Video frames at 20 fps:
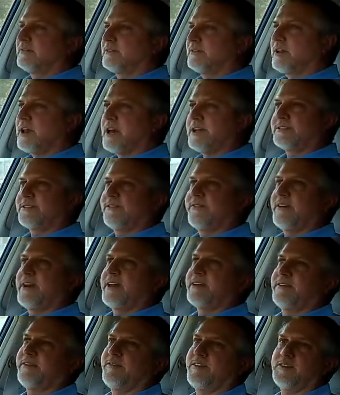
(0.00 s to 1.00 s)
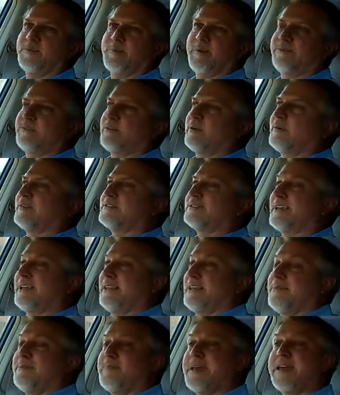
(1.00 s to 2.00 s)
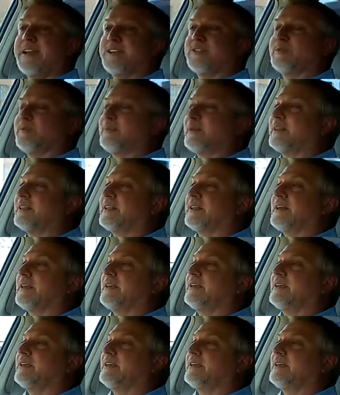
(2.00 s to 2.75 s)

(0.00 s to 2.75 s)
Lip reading: Cost effectiveness, performance, and then manageability